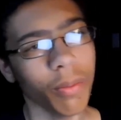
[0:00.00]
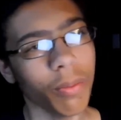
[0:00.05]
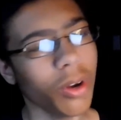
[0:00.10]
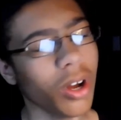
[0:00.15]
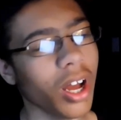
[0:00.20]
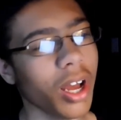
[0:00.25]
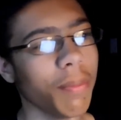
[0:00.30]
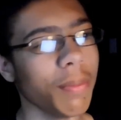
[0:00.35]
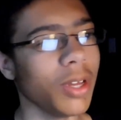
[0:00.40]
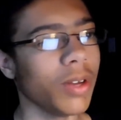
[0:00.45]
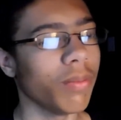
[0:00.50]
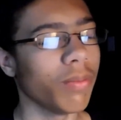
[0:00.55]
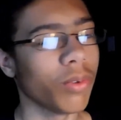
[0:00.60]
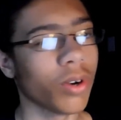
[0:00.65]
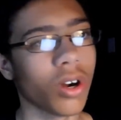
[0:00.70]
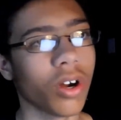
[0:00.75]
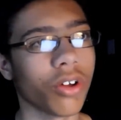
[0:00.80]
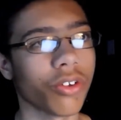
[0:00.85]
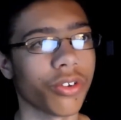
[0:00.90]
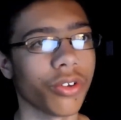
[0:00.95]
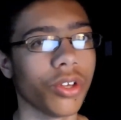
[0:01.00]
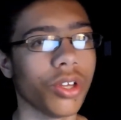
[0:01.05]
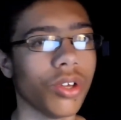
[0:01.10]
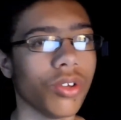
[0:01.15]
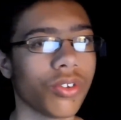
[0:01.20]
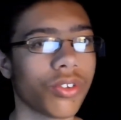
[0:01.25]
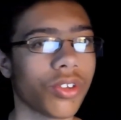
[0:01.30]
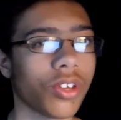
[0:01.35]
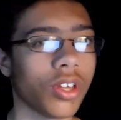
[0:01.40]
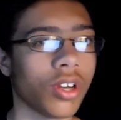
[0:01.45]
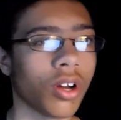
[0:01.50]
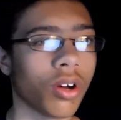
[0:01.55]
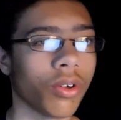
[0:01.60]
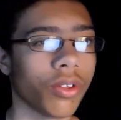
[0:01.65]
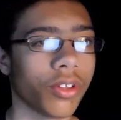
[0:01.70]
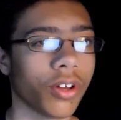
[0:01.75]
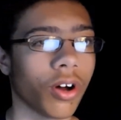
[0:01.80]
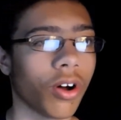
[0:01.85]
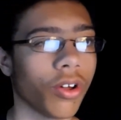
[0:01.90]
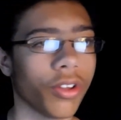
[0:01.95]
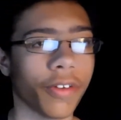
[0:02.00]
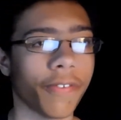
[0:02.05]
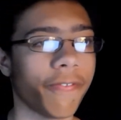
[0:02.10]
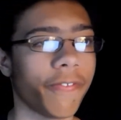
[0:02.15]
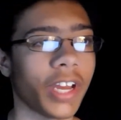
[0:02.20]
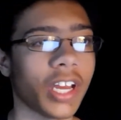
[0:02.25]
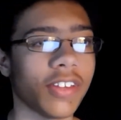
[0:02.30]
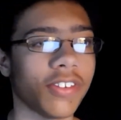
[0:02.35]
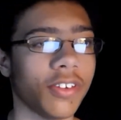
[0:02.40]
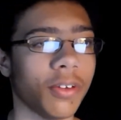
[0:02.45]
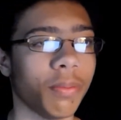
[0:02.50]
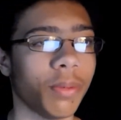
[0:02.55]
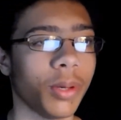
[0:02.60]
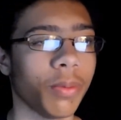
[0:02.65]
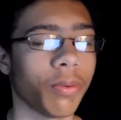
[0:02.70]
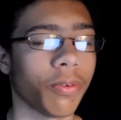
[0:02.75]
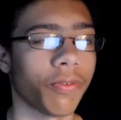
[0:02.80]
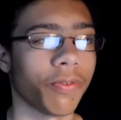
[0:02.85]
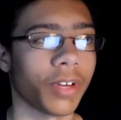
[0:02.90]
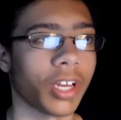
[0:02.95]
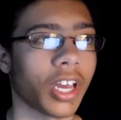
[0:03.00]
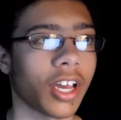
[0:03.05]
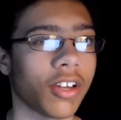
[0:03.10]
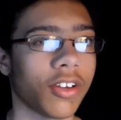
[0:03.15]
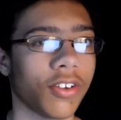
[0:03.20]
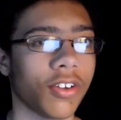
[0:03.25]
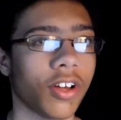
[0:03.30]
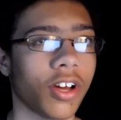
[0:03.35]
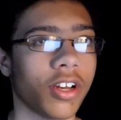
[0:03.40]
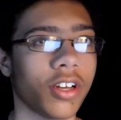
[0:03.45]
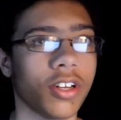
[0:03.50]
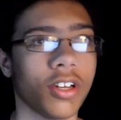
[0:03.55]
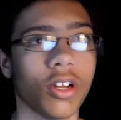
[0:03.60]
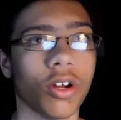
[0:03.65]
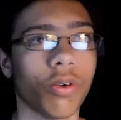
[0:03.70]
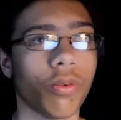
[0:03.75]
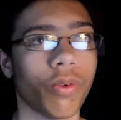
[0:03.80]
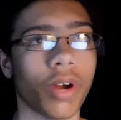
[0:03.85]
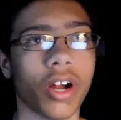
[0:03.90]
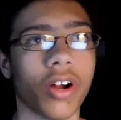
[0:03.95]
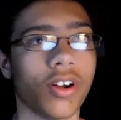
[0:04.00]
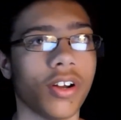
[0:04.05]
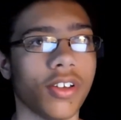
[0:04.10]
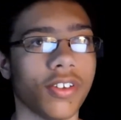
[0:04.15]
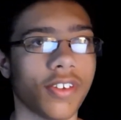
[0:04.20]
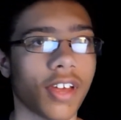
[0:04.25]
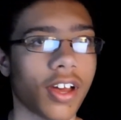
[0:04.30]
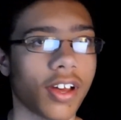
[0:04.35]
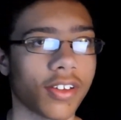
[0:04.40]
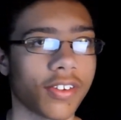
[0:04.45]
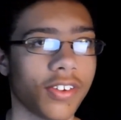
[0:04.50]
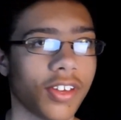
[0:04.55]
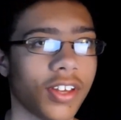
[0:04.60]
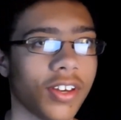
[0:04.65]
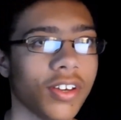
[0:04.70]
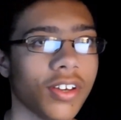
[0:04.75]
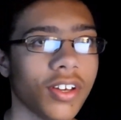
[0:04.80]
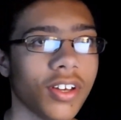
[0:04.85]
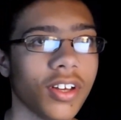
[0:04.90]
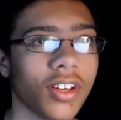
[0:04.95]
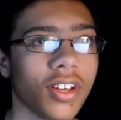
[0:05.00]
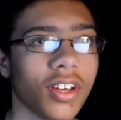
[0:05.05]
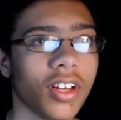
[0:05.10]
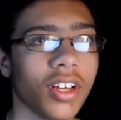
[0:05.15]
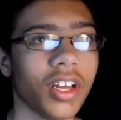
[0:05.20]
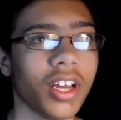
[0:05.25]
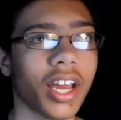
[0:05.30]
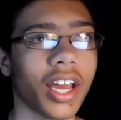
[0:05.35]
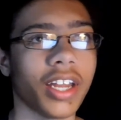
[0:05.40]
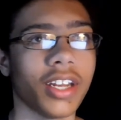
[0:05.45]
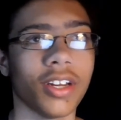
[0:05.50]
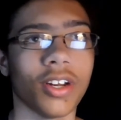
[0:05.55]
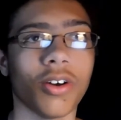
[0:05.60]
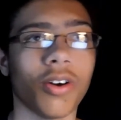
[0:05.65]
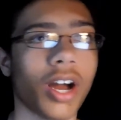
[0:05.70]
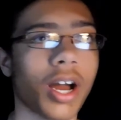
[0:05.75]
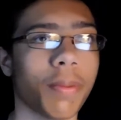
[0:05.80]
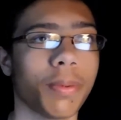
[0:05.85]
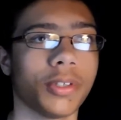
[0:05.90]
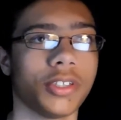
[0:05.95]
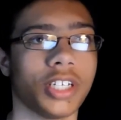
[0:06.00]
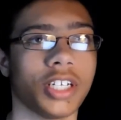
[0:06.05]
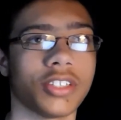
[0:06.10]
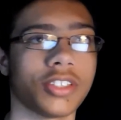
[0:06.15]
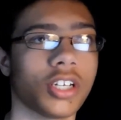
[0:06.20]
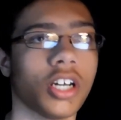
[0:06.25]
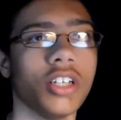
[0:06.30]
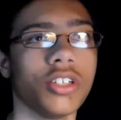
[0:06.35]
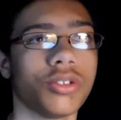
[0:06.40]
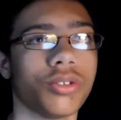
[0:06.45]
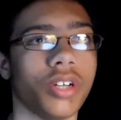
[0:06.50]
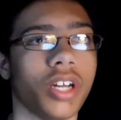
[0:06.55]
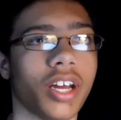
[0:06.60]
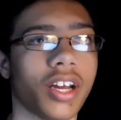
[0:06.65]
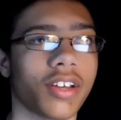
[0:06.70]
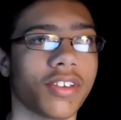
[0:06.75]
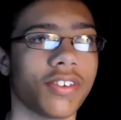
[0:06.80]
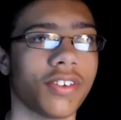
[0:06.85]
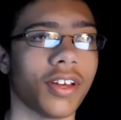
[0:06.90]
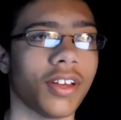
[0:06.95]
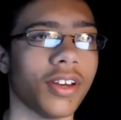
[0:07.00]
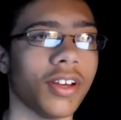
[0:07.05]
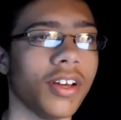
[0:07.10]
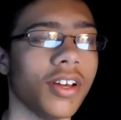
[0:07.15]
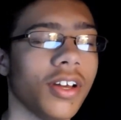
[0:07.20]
well, I mean, we're also used to, you know, the, all the fancy people from Canterlot and, you know, Rarity's accent and, you know, Applejack's country accent.